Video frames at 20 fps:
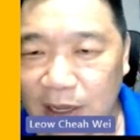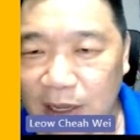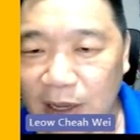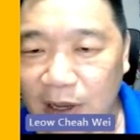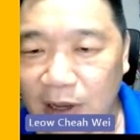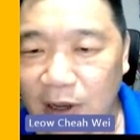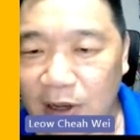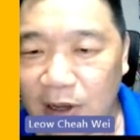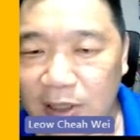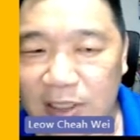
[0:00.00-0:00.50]

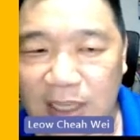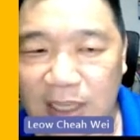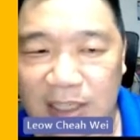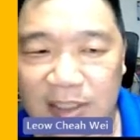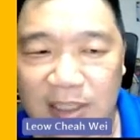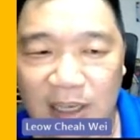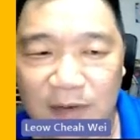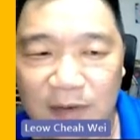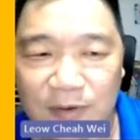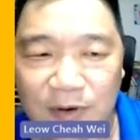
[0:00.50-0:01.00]
all
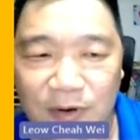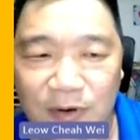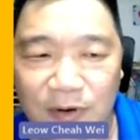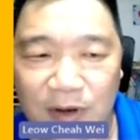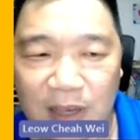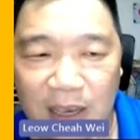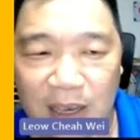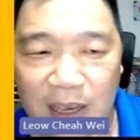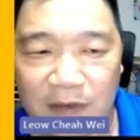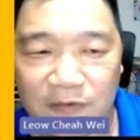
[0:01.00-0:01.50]
sensor
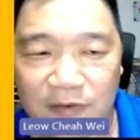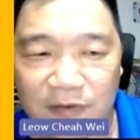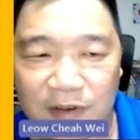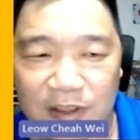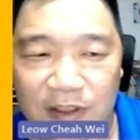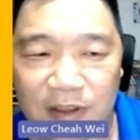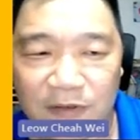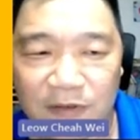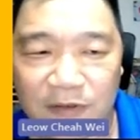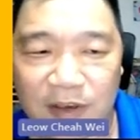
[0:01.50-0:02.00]
will have
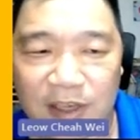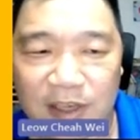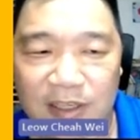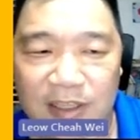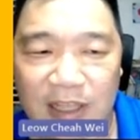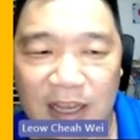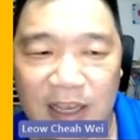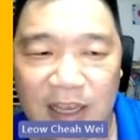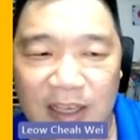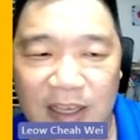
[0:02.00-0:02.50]

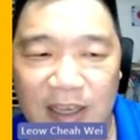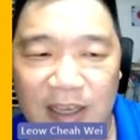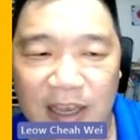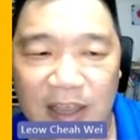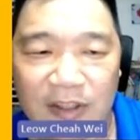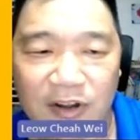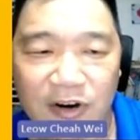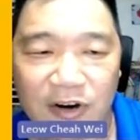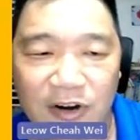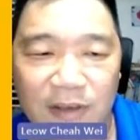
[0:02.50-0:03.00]
interface like
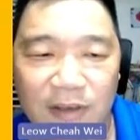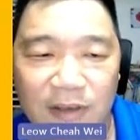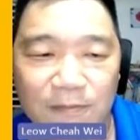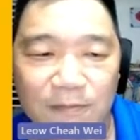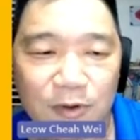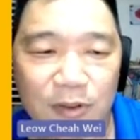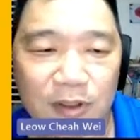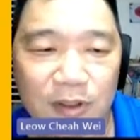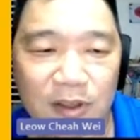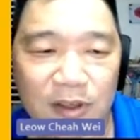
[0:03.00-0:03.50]
analog
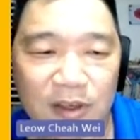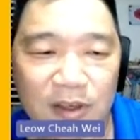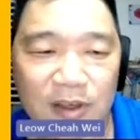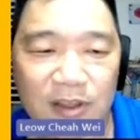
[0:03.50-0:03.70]
input,